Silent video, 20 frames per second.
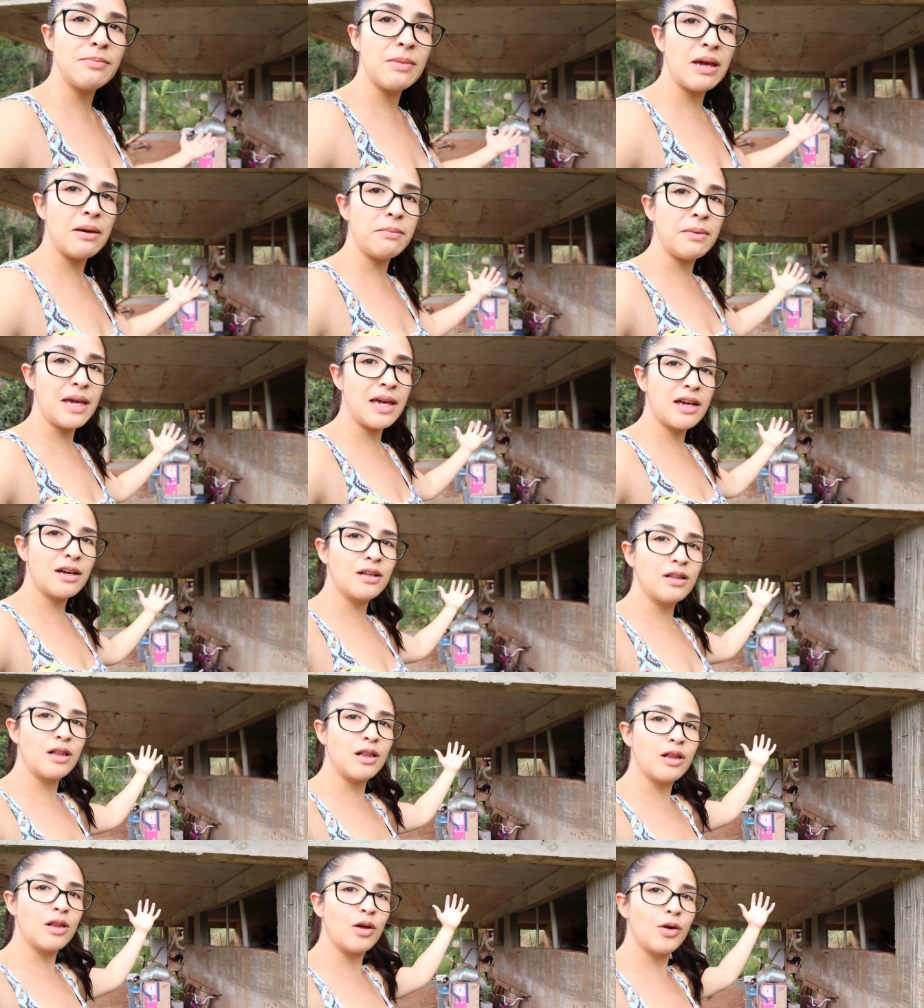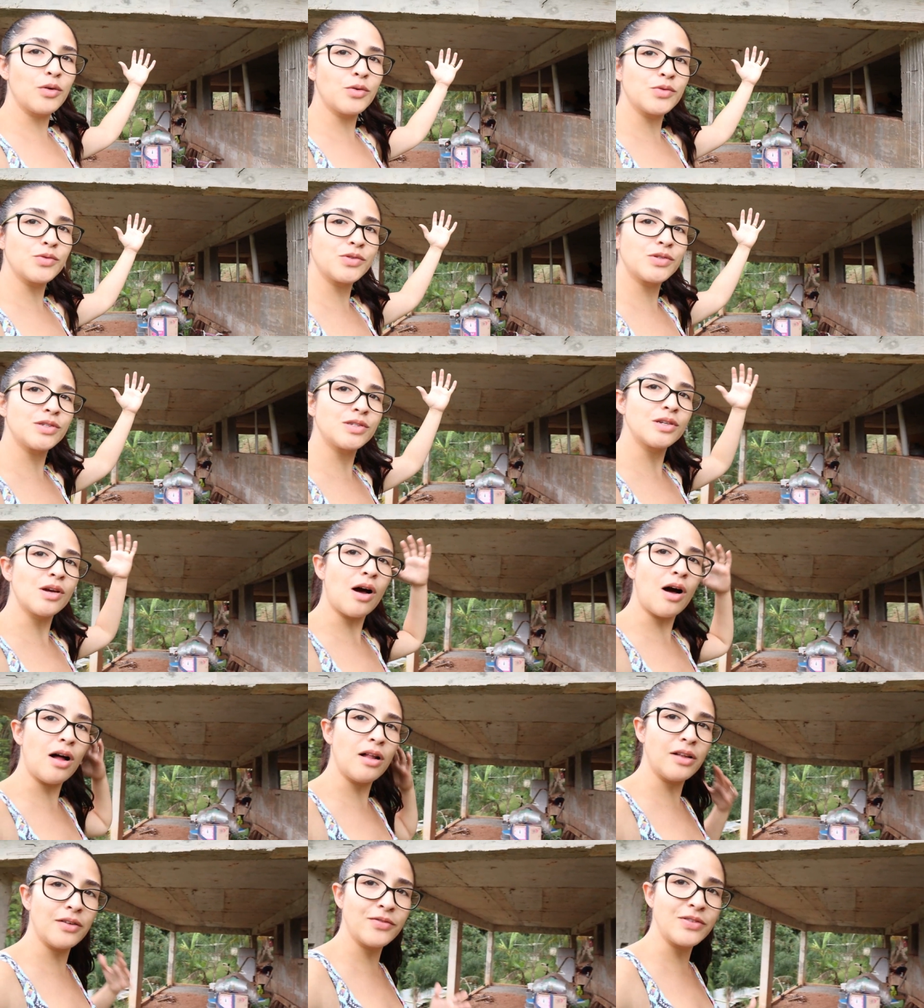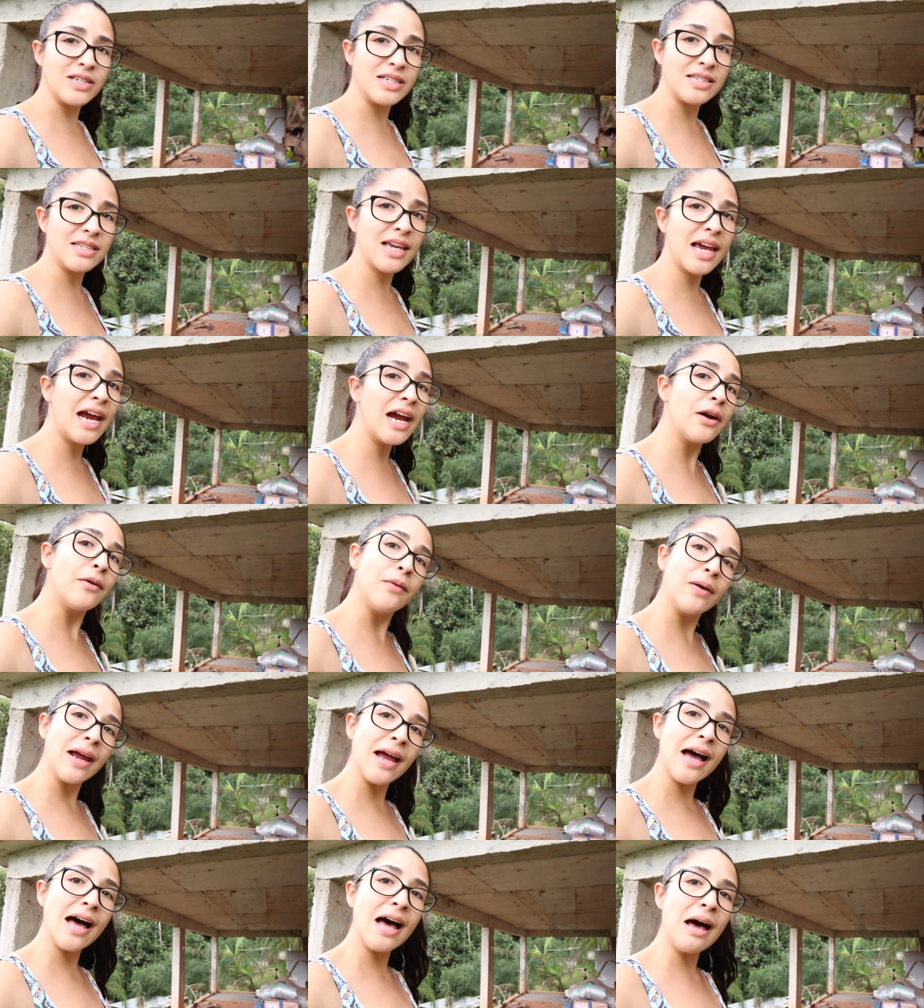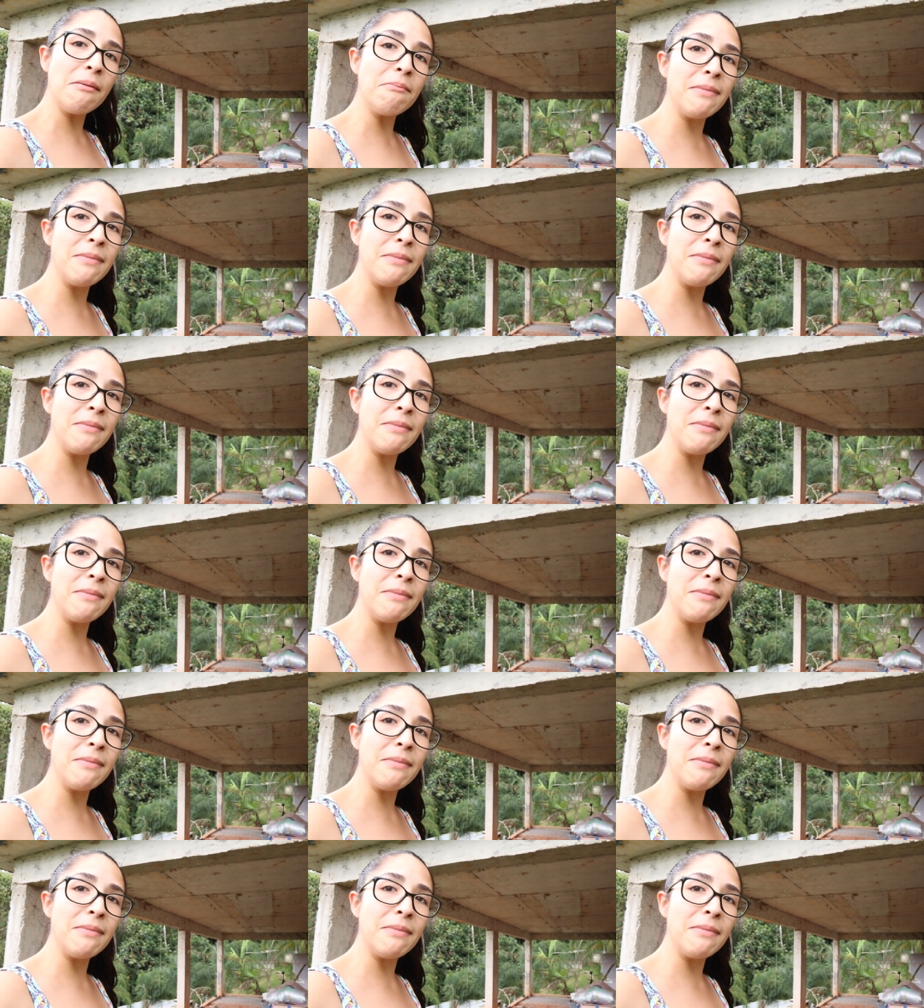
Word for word: maybe close all of this area,